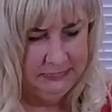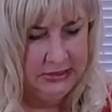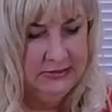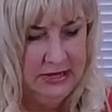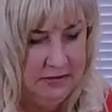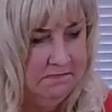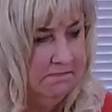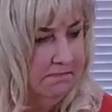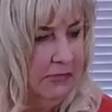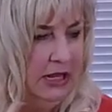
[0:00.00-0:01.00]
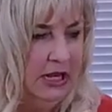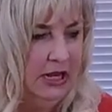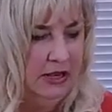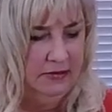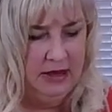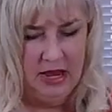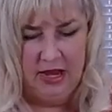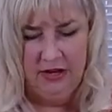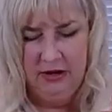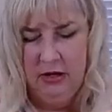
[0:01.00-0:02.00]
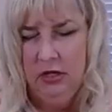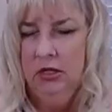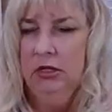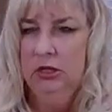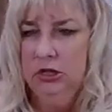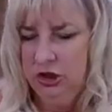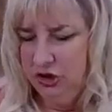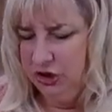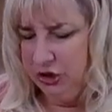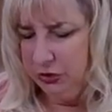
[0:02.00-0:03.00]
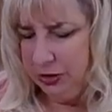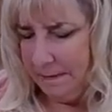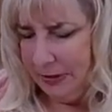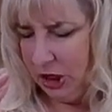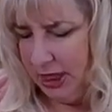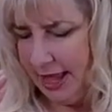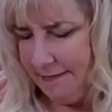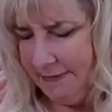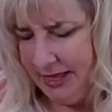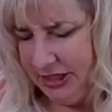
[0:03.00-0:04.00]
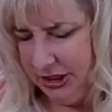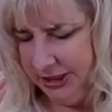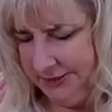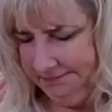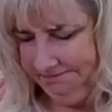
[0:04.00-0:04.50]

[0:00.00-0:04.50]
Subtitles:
Same. It is a jute burlap mesh.